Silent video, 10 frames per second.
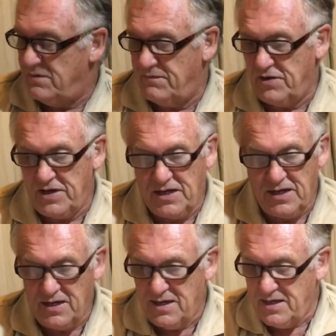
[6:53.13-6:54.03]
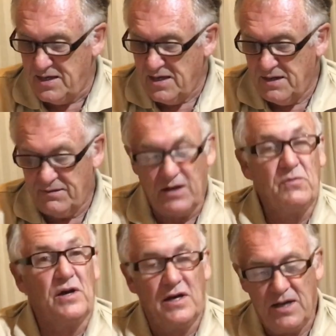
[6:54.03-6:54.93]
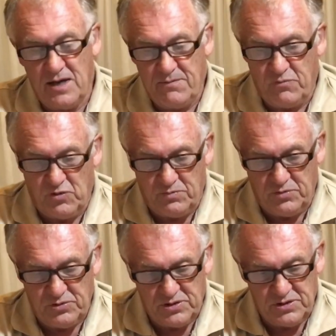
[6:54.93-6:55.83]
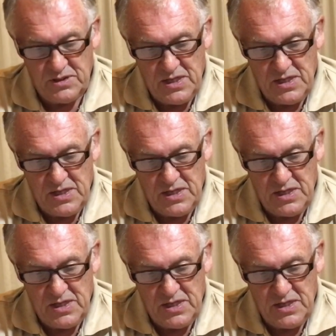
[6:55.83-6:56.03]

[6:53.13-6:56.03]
very clearly, that were clearly Boerboels.